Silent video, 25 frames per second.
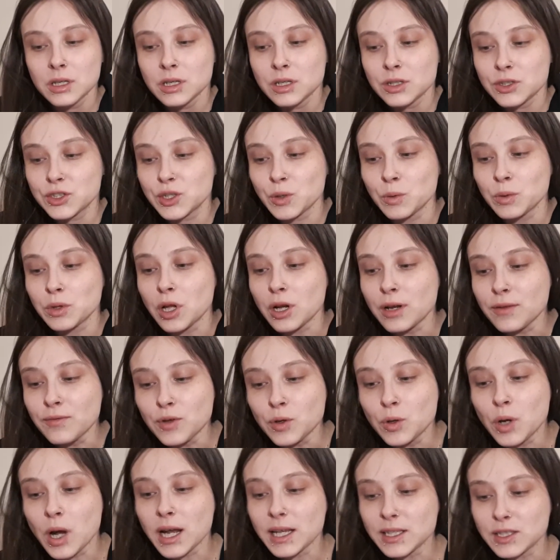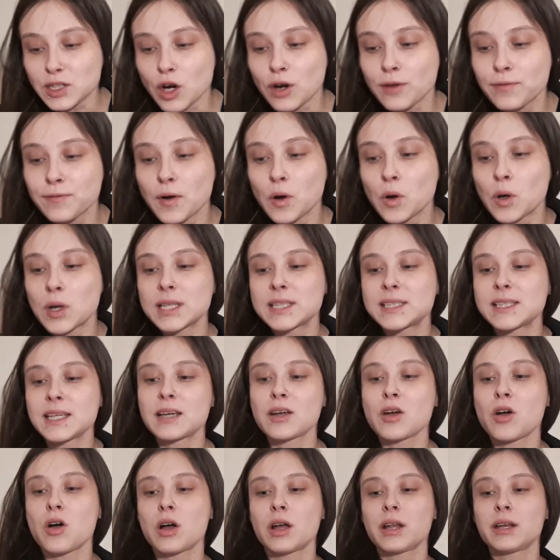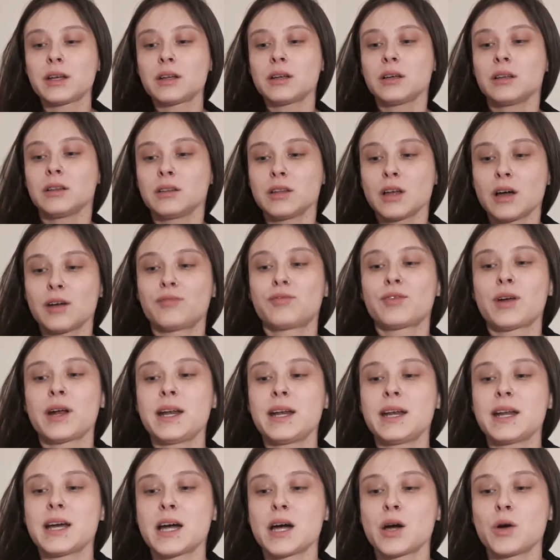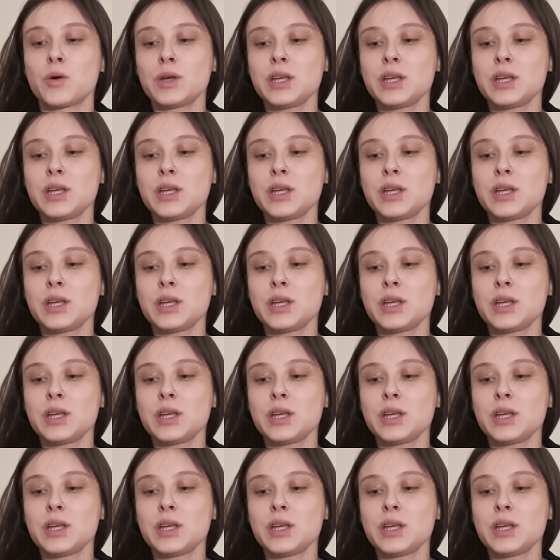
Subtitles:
So a lot of you guys are focusing on love right now,